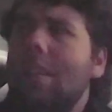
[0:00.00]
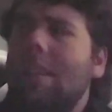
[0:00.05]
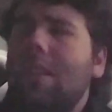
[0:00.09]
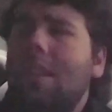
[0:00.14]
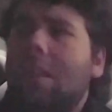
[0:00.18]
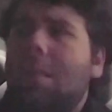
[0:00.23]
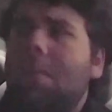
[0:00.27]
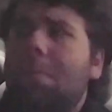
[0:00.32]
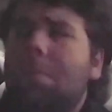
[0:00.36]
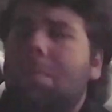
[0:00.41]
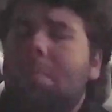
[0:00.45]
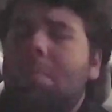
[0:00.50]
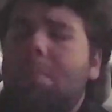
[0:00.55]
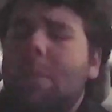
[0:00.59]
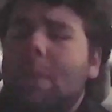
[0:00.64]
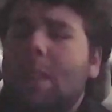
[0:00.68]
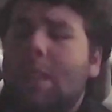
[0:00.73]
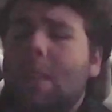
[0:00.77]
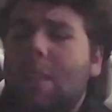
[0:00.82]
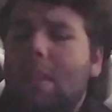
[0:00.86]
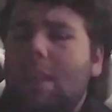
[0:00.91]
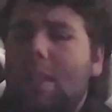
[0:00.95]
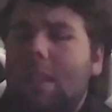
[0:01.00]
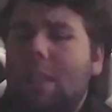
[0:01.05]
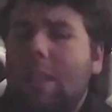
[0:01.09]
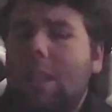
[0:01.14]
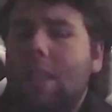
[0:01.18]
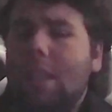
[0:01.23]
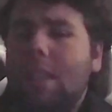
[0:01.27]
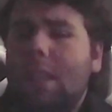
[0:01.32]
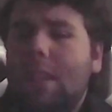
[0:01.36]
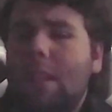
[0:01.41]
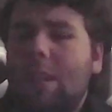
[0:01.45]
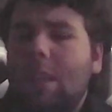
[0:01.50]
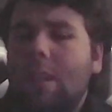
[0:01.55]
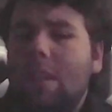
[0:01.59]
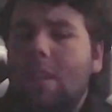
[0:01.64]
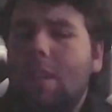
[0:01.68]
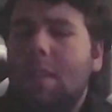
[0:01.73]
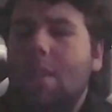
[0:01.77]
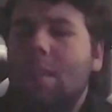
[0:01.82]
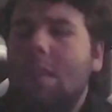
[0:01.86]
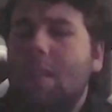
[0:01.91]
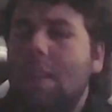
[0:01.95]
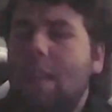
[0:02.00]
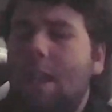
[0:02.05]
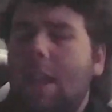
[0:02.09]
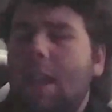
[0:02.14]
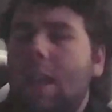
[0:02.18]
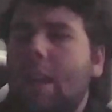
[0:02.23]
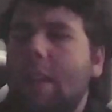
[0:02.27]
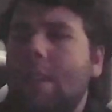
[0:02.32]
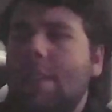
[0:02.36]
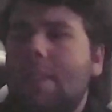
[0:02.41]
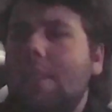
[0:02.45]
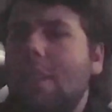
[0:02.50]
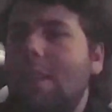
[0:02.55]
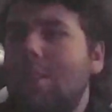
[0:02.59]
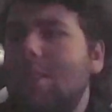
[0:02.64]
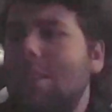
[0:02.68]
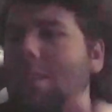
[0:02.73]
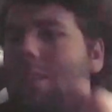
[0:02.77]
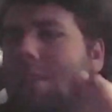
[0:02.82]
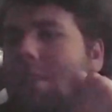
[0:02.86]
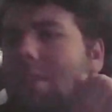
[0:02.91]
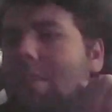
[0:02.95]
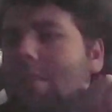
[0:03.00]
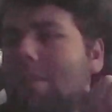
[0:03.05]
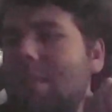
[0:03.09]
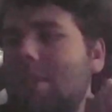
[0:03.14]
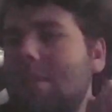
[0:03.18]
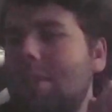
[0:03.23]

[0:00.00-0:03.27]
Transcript: Like, uh, Alexandra